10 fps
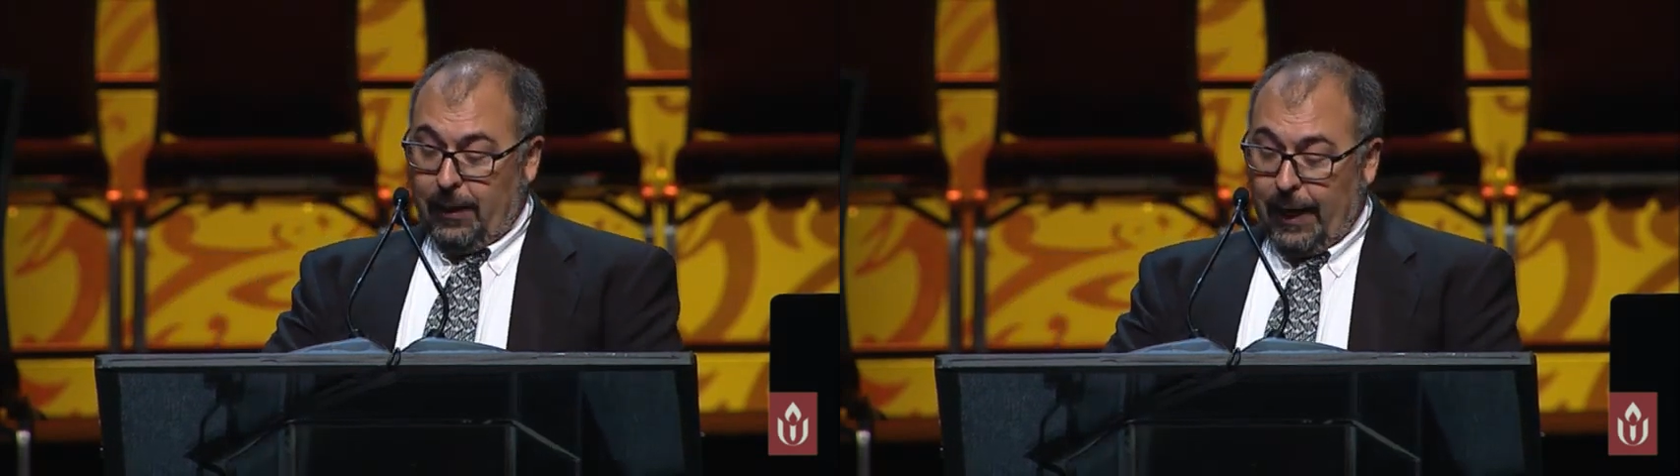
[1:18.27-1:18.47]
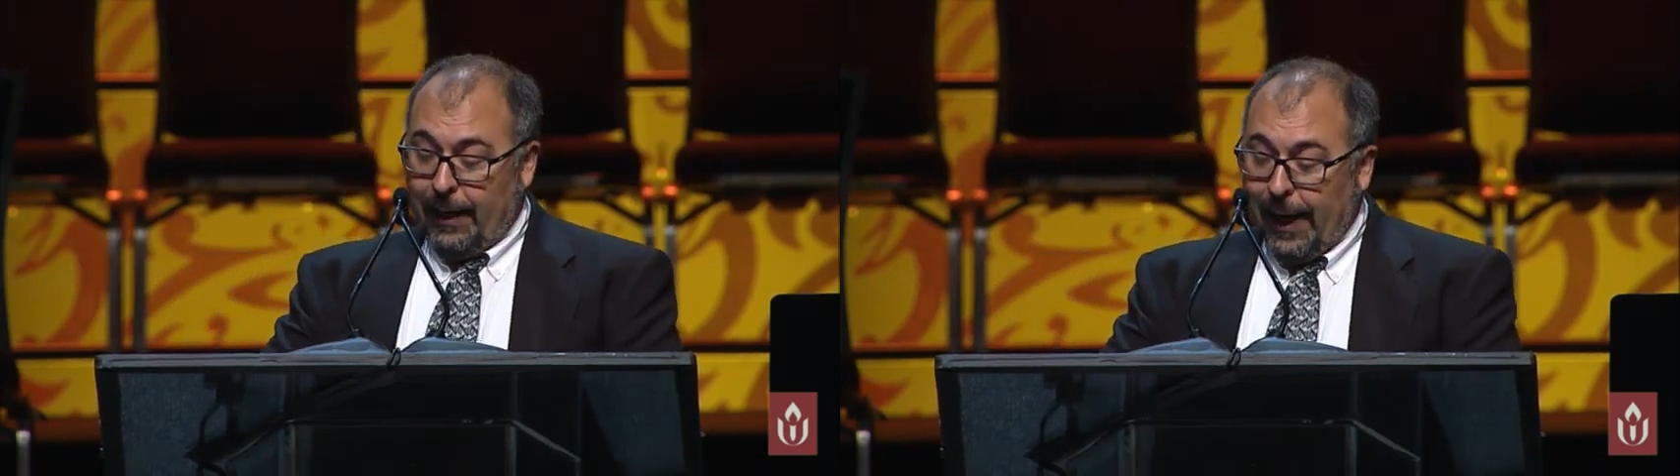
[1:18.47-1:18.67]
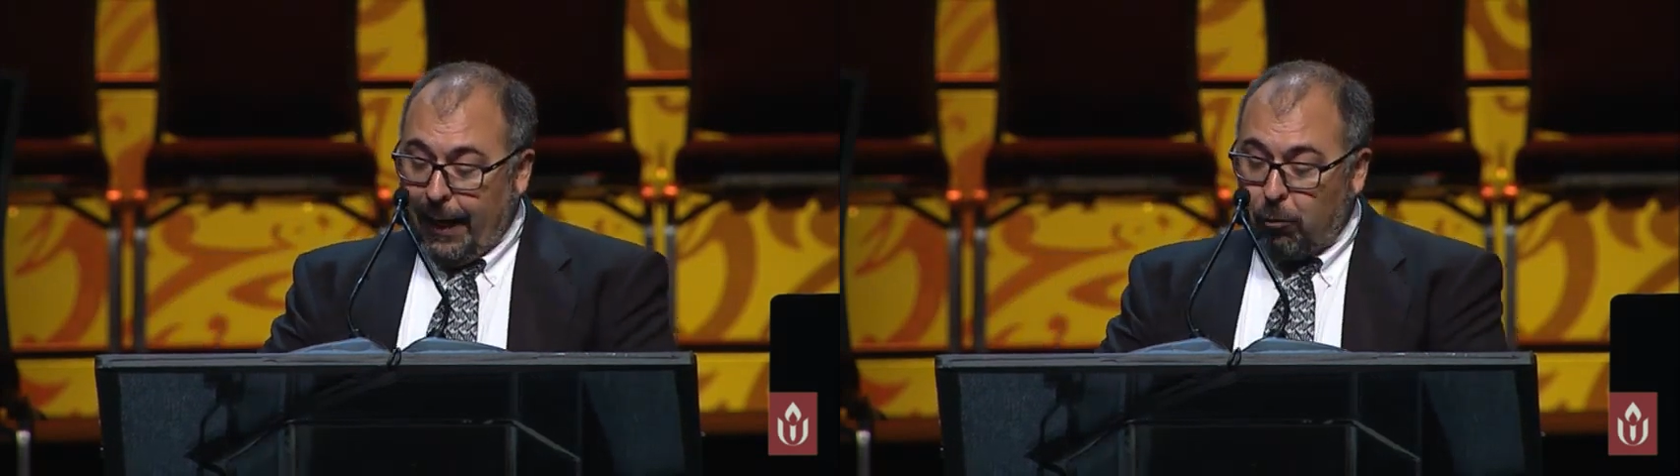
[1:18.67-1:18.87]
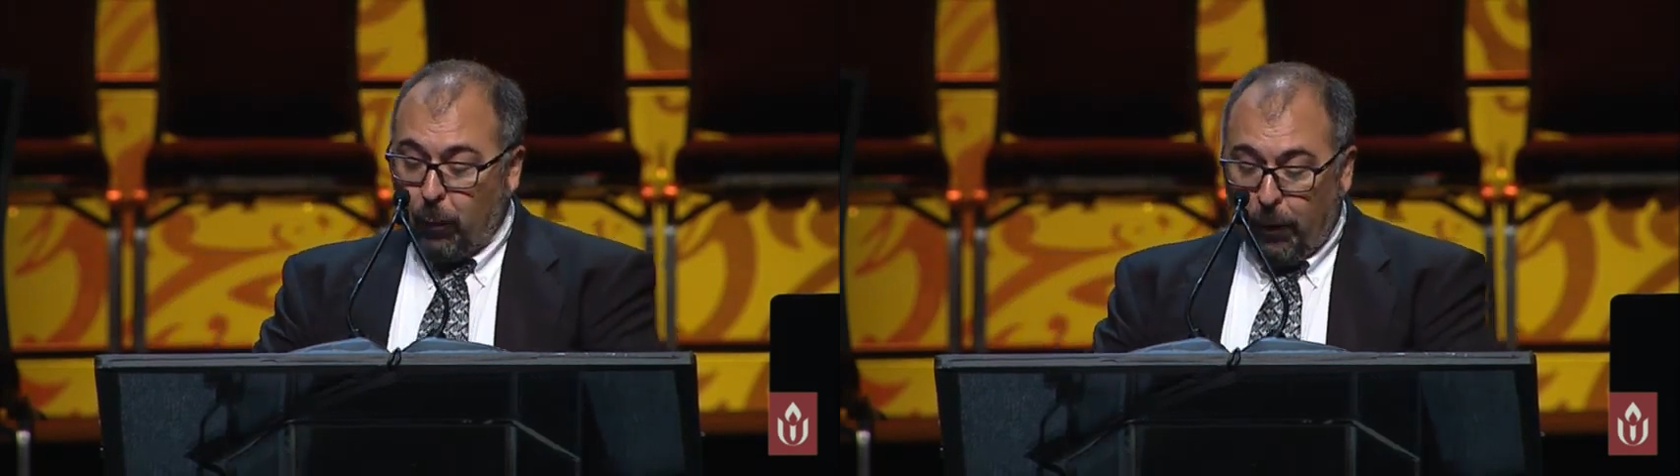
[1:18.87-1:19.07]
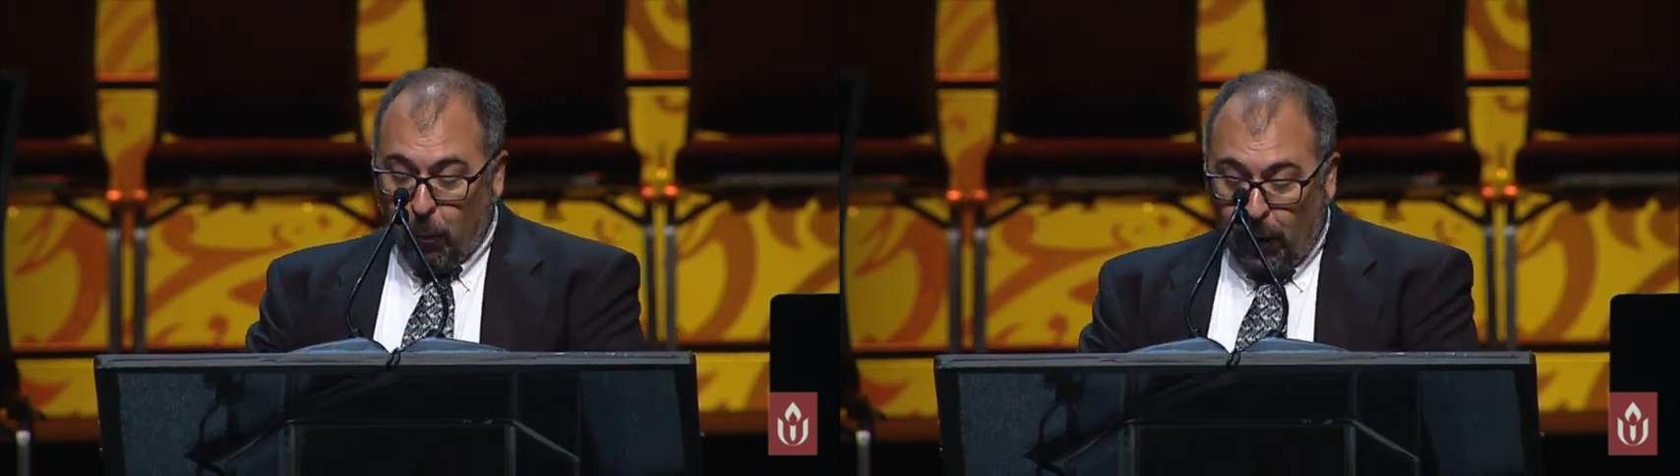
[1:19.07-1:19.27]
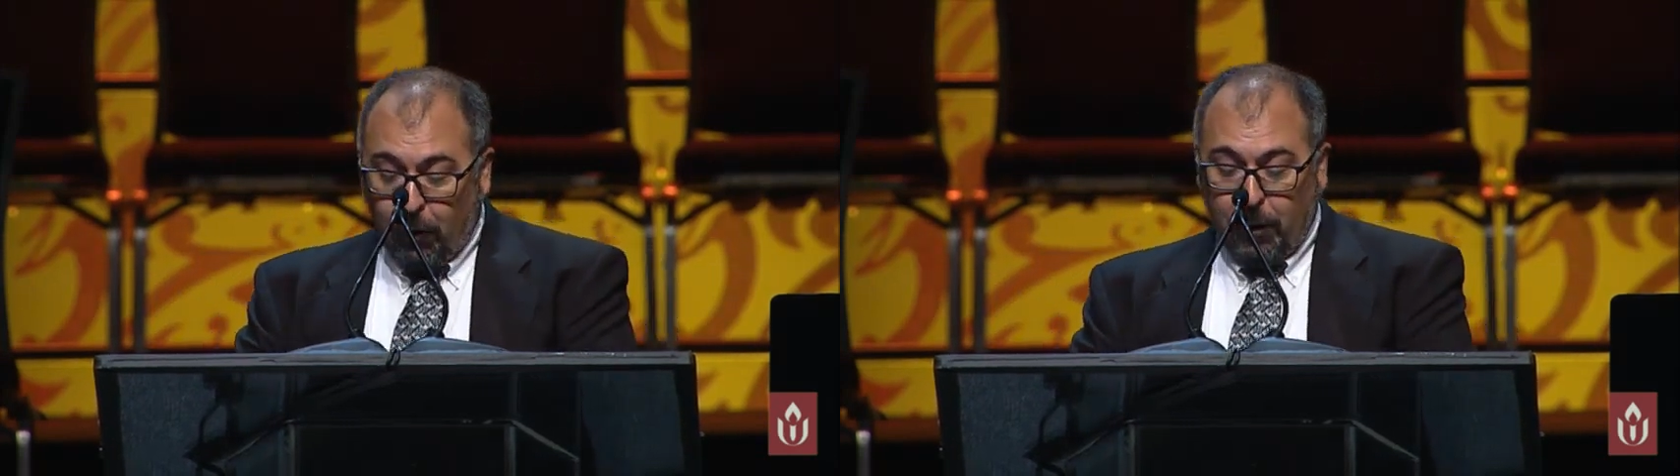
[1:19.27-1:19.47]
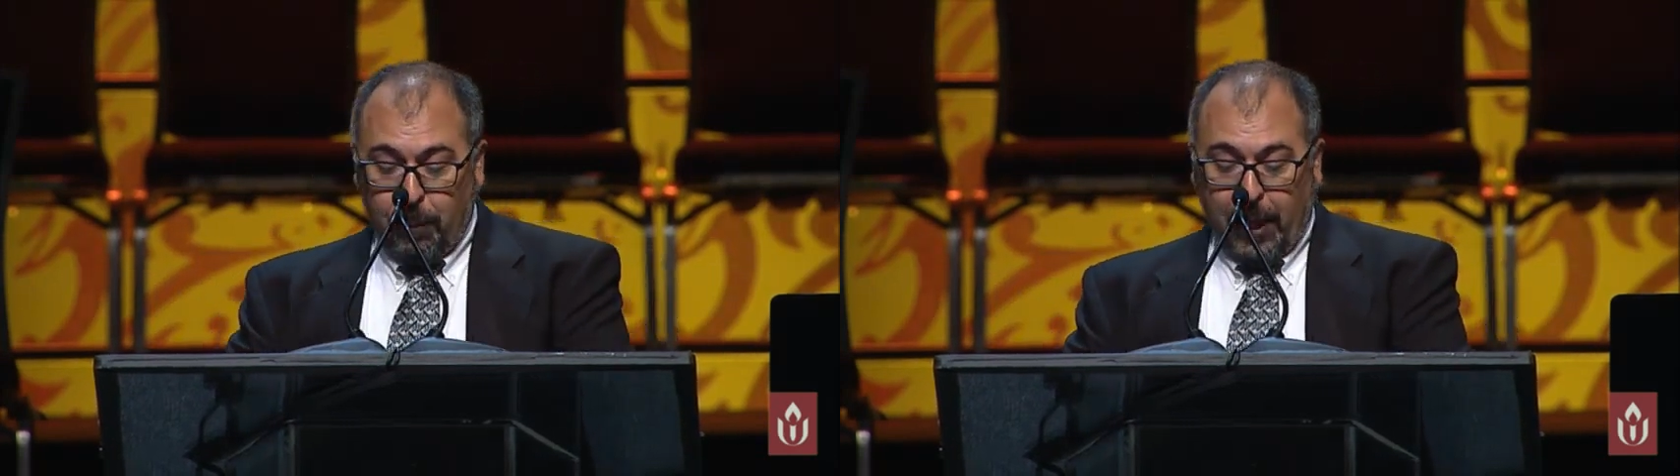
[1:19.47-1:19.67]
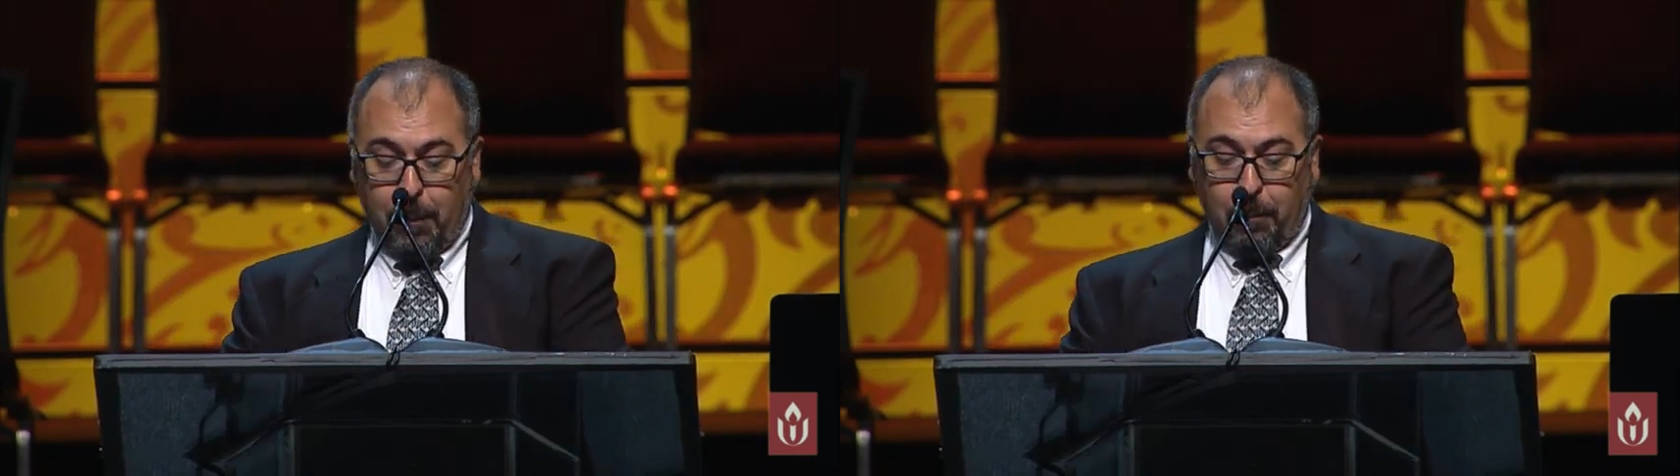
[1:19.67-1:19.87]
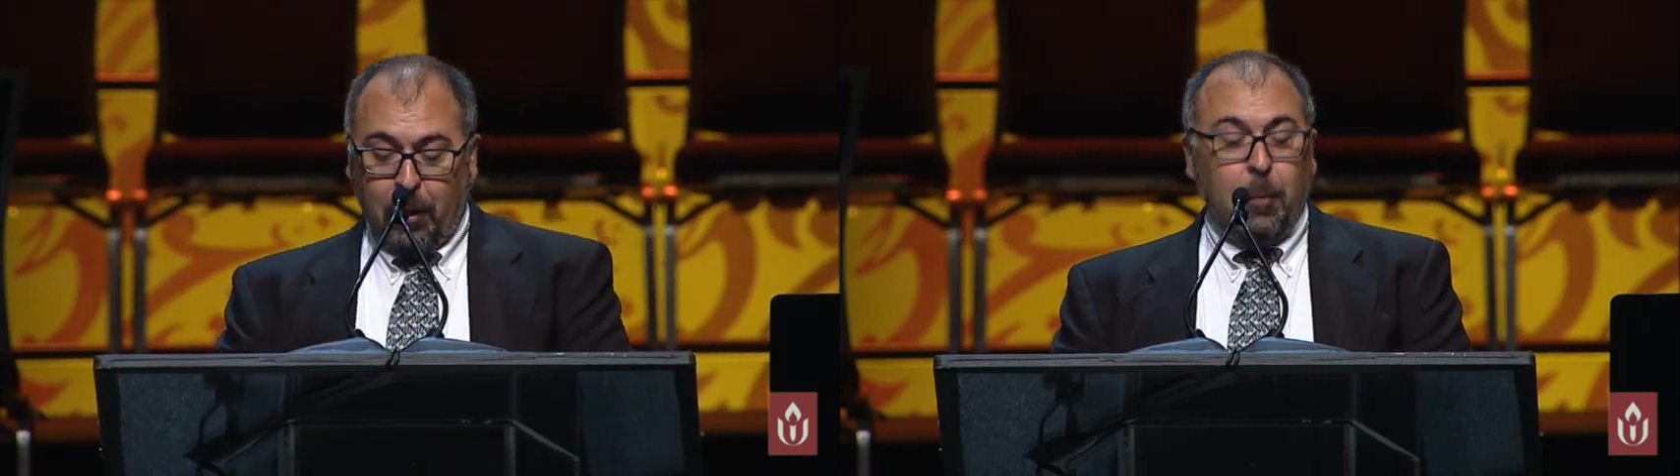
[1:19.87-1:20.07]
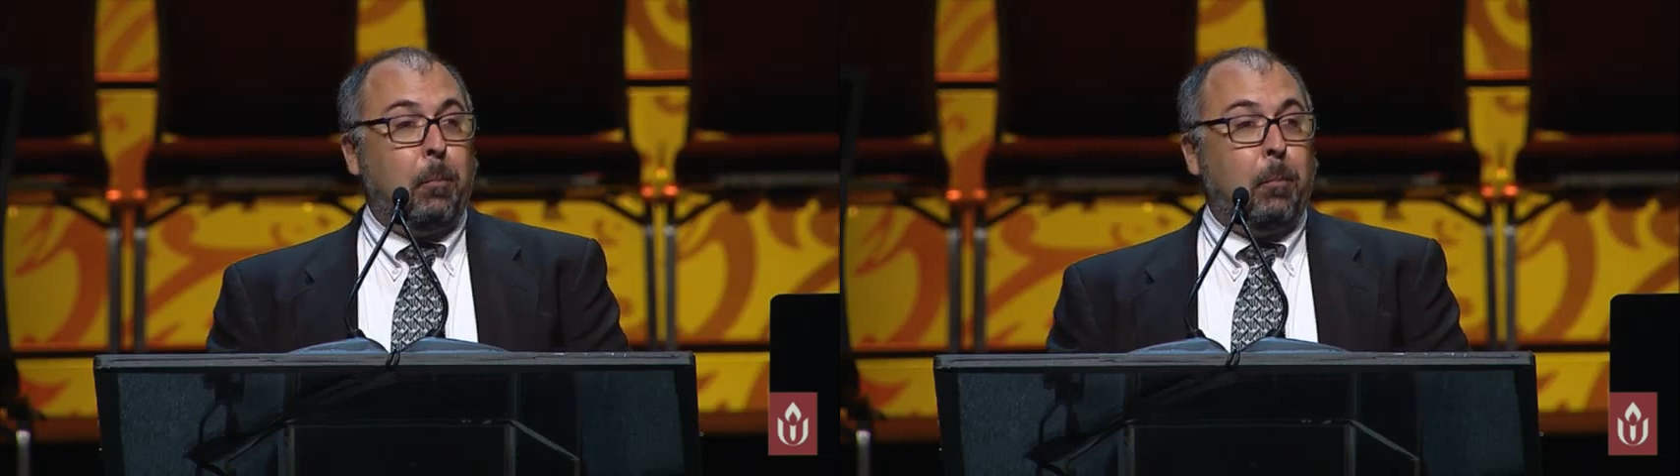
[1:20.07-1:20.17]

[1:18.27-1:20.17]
and as we welcome them,